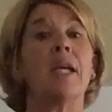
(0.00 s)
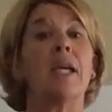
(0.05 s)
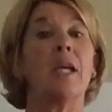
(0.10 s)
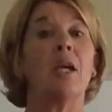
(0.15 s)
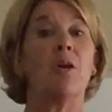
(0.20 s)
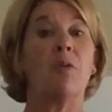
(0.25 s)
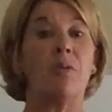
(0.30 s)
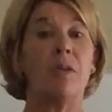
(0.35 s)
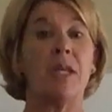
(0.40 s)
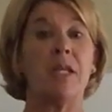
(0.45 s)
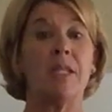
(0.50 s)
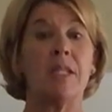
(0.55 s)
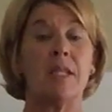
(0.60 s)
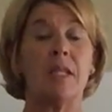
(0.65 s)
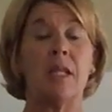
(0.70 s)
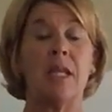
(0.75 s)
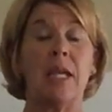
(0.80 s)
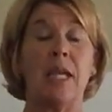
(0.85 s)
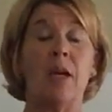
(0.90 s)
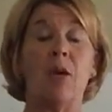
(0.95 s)
here
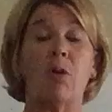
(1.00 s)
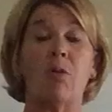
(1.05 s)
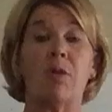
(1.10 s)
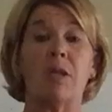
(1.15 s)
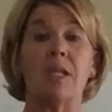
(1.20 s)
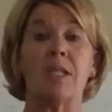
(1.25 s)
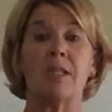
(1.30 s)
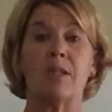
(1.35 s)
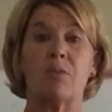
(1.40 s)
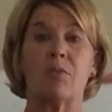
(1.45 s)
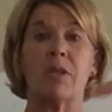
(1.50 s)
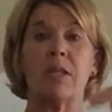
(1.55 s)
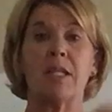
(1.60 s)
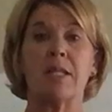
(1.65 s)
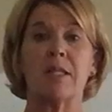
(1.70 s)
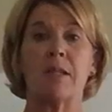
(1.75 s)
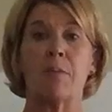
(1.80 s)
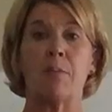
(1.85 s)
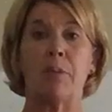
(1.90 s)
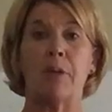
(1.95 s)
are these 3
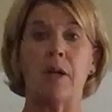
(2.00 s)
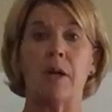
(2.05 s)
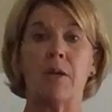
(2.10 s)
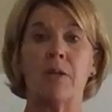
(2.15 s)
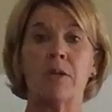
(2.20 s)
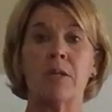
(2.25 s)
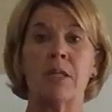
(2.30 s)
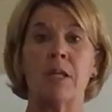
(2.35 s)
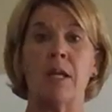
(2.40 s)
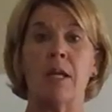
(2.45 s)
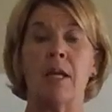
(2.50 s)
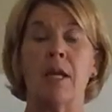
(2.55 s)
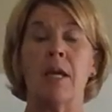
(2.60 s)
exemplars.